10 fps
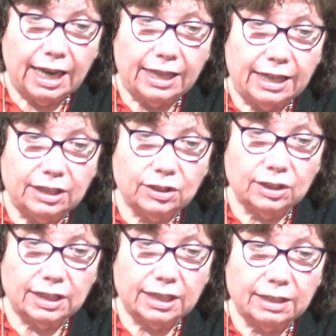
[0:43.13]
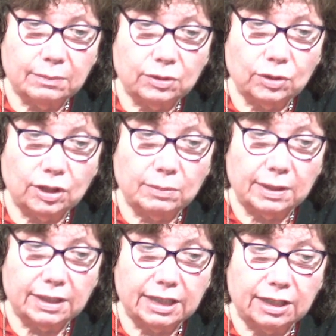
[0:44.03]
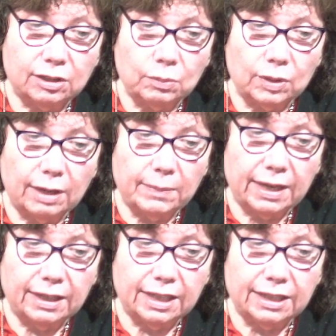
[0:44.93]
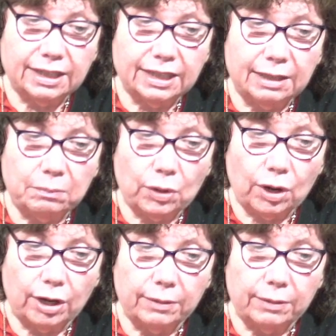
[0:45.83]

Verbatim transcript: And then he's going to say something strange about sins. And we'll come back to the sin part.